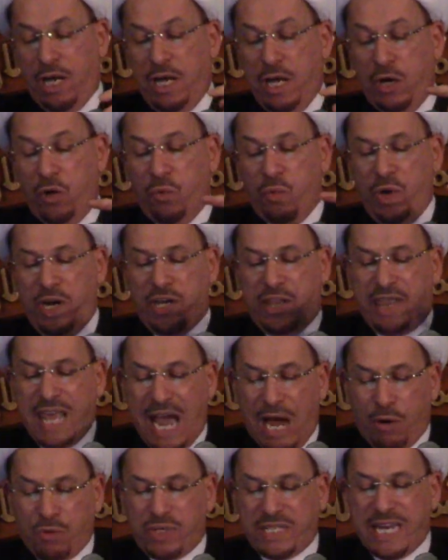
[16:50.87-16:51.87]

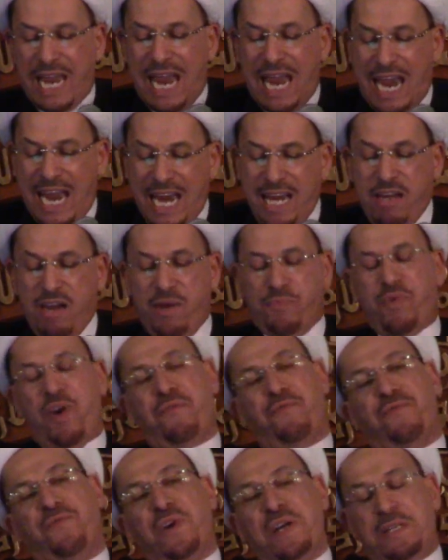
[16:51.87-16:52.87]
without any
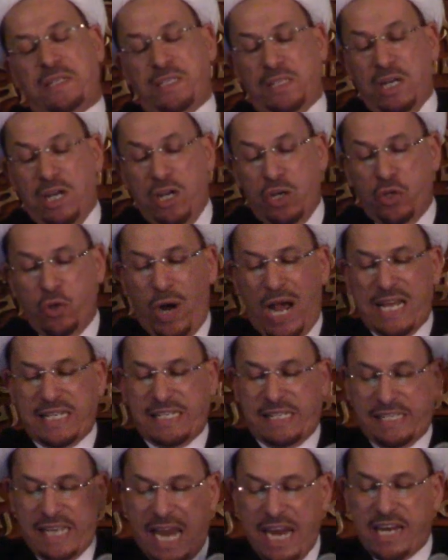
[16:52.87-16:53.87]
reference to a
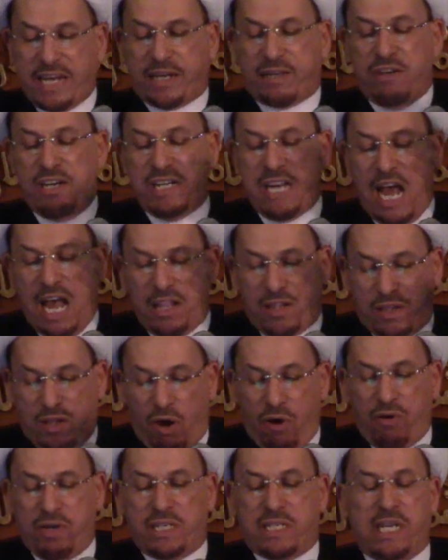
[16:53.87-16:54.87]
sacred
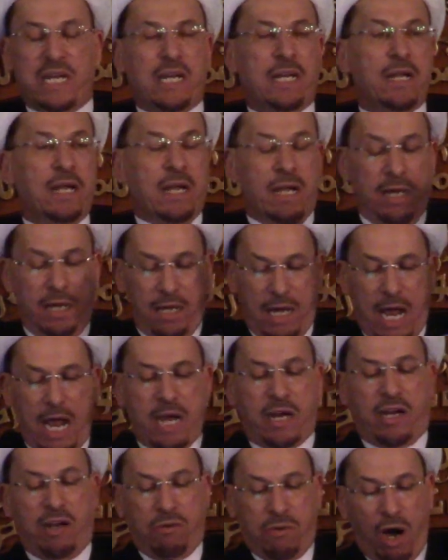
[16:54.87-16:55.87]
authority like
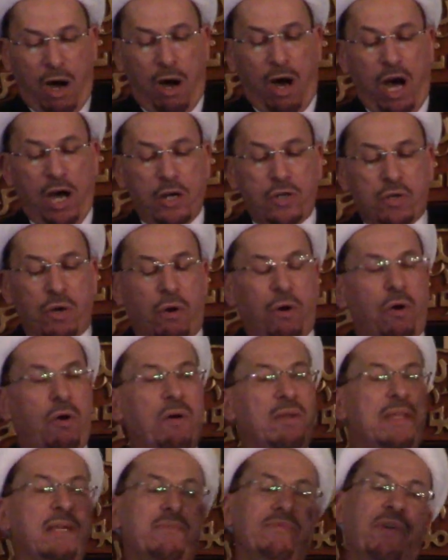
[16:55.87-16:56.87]
God or
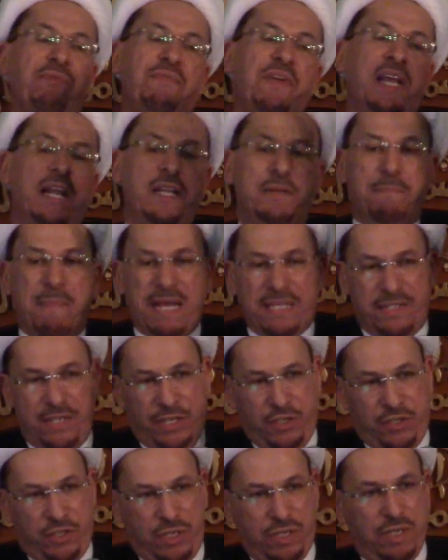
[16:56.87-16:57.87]
the revealed
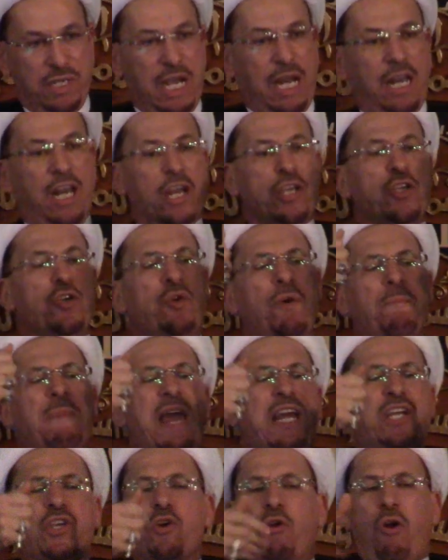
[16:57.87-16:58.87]
message. Yalla, you make
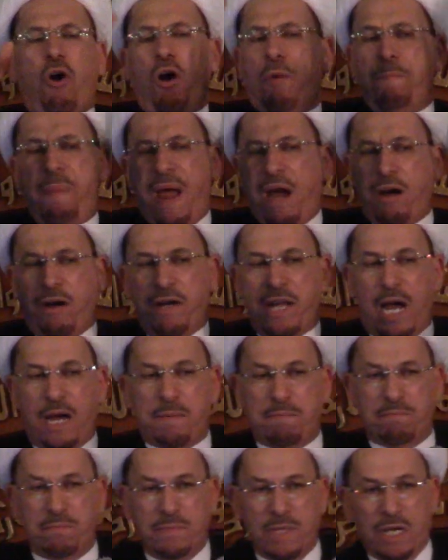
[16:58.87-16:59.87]
your own paradigm.
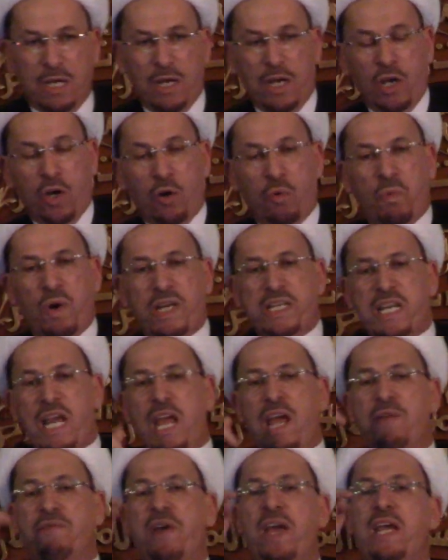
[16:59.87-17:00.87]

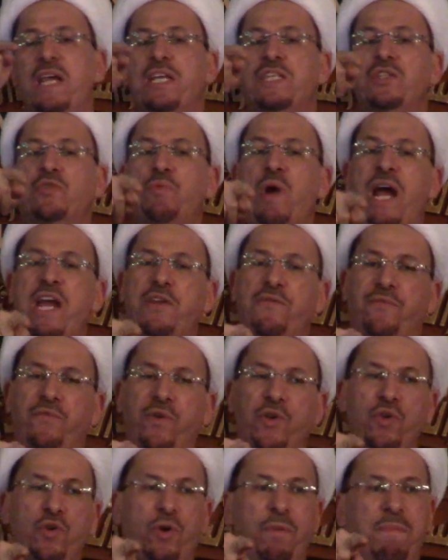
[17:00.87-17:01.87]
Whatever is right for
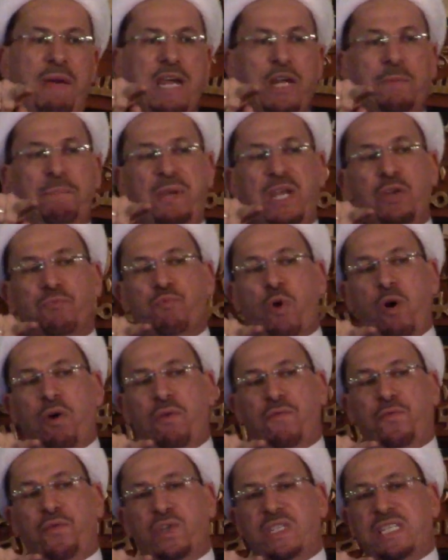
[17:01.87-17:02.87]
you may be wrong
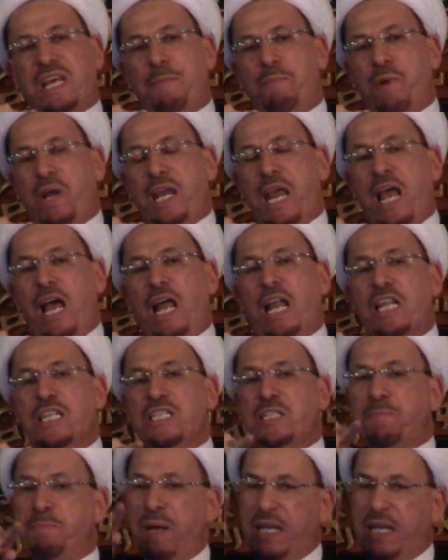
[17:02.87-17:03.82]
for someone else, but